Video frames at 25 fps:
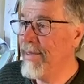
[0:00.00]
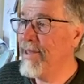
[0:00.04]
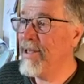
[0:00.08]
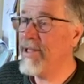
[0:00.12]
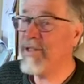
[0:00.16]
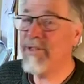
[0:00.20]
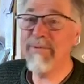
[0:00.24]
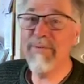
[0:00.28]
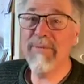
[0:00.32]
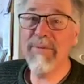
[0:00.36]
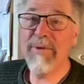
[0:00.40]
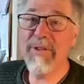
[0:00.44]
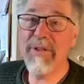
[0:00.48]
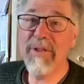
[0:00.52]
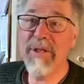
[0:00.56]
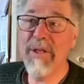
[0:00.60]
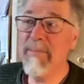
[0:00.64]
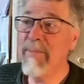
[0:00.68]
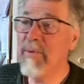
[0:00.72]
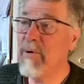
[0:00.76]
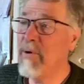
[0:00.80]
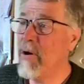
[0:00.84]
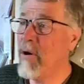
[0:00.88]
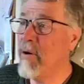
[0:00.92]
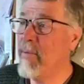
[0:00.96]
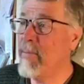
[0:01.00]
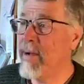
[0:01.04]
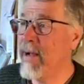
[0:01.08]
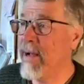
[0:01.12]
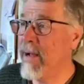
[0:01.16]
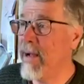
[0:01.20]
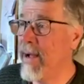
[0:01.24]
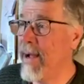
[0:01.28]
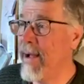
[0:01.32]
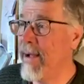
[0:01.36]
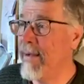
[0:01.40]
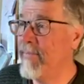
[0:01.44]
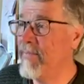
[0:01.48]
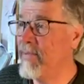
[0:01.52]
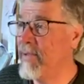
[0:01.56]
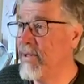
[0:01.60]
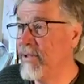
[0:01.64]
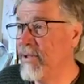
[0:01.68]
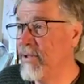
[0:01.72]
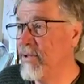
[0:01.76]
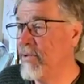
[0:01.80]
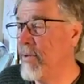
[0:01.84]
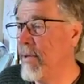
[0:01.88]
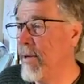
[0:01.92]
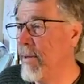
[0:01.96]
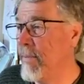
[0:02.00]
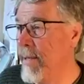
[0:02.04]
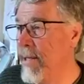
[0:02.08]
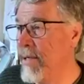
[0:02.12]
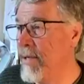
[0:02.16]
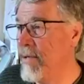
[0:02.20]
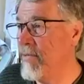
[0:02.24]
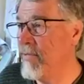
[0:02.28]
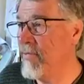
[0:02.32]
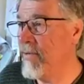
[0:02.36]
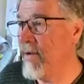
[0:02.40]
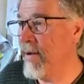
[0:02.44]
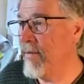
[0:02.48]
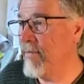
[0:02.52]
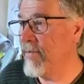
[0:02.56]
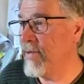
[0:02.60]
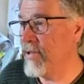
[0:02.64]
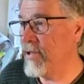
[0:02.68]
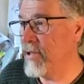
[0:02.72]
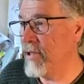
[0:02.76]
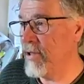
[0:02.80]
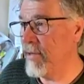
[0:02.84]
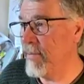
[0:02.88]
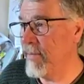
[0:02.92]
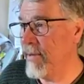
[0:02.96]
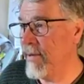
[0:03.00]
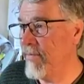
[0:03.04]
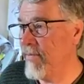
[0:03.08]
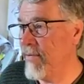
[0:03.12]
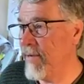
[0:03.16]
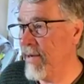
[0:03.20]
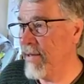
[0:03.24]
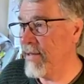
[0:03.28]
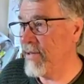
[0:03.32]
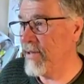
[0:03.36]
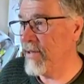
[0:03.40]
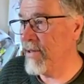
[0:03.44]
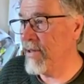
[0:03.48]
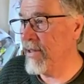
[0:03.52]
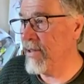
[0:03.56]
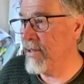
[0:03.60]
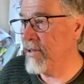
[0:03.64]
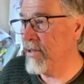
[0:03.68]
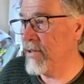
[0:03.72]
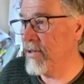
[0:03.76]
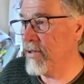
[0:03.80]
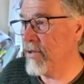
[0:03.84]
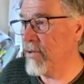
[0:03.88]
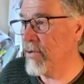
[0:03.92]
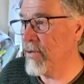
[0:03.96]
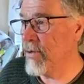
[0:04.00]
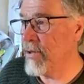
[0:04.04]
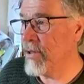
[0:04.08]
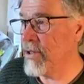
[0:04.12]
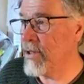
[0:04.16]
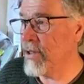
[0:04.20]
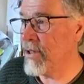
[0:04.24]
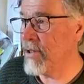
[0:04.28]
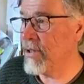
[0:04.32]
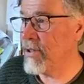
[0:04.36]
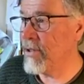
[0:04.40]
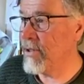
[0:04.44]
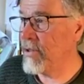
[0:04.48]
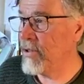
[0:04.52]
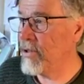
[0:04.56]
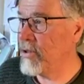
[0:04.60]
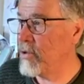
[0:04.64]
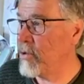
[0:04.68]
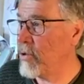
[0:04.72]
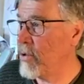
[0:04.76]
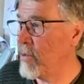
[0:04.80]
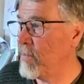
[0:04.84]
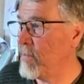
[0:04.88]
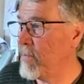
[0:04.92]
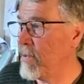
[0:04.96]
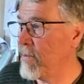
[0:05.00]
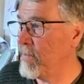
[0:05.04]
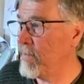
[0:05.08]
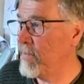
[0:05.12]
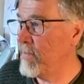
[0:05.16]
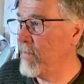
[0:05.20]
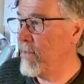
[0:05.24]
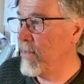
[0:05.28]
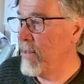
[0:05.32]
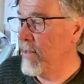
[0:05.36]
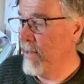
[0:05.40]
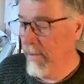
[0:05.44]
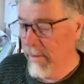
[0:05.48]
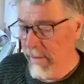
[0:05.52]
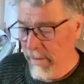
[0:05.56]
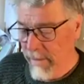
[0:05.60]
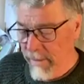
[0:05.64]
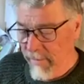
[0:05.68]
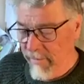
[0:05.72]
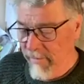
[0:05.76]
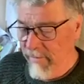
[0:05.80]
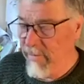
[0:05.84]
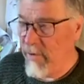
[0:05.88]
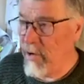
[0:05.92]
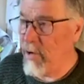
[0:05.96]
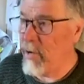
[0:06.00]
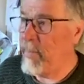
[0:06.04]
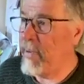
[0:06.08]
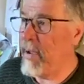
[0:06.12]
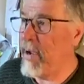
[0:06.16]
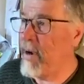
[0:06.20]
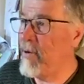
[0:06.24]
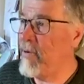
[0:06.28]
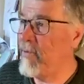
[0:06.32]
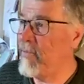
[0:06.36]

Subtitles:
And this from Gathima Roba. This is one of my new favorites here, my friends. This is gorgeous. It's short, but very